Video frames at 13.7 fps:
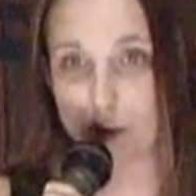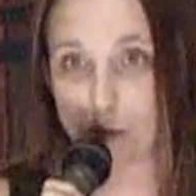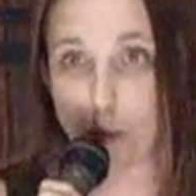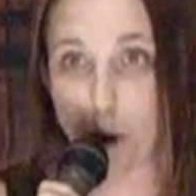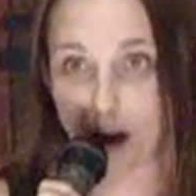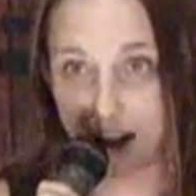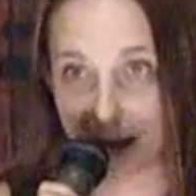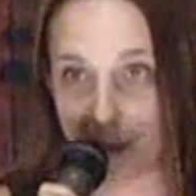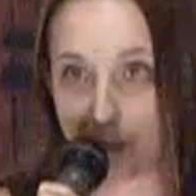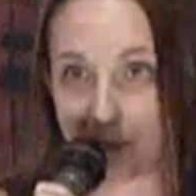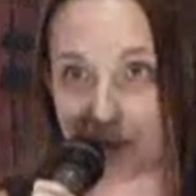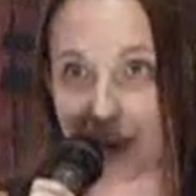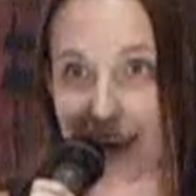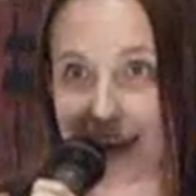to walk
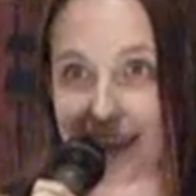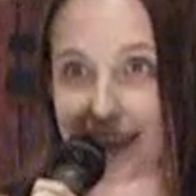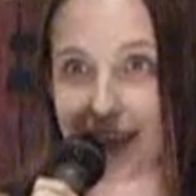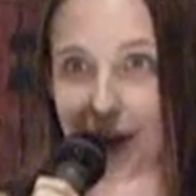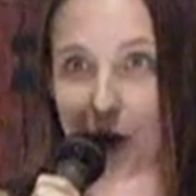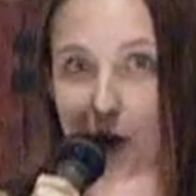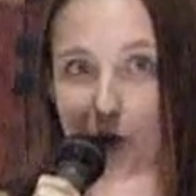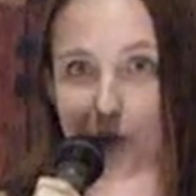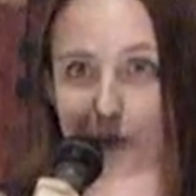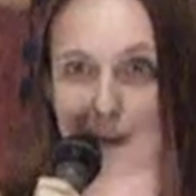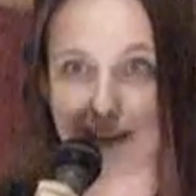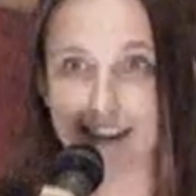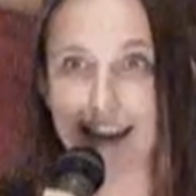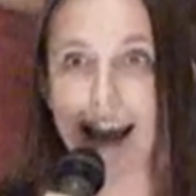up into the coop?
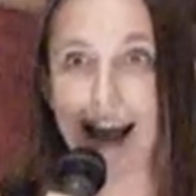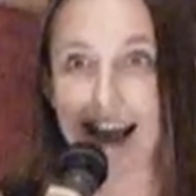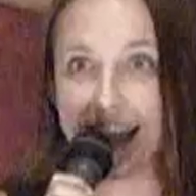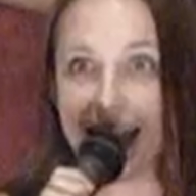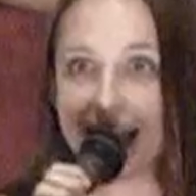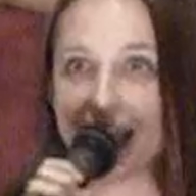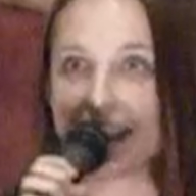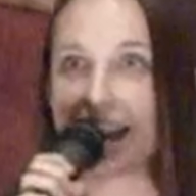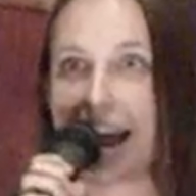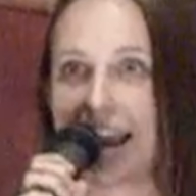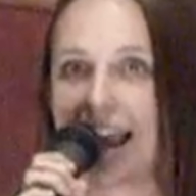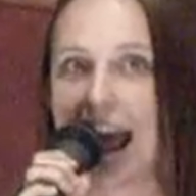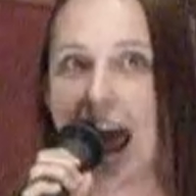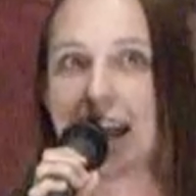Yeah,
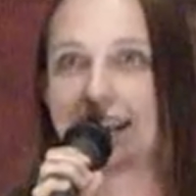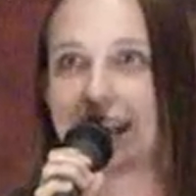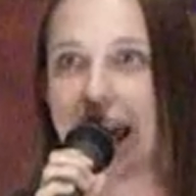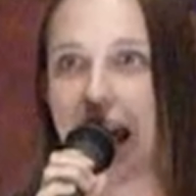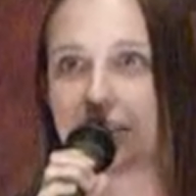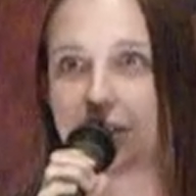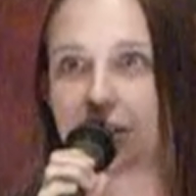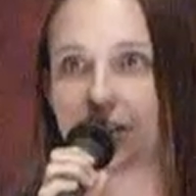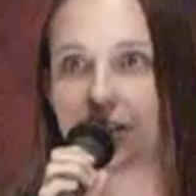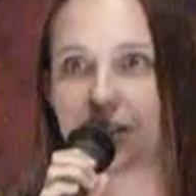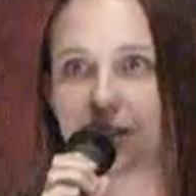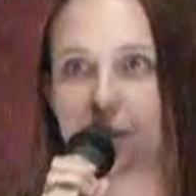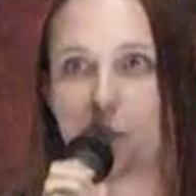it had that.